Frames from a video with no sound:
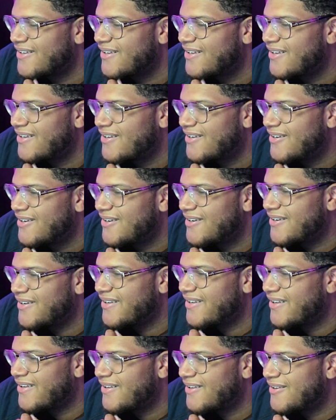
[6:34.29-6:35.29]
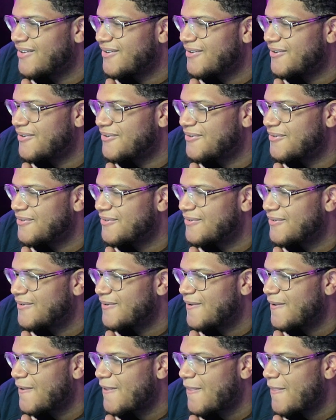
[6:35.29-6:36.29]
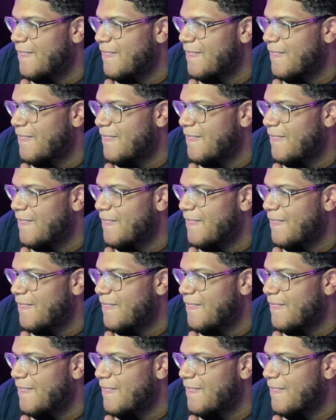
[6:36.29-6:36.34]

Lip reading: Nobody speaks.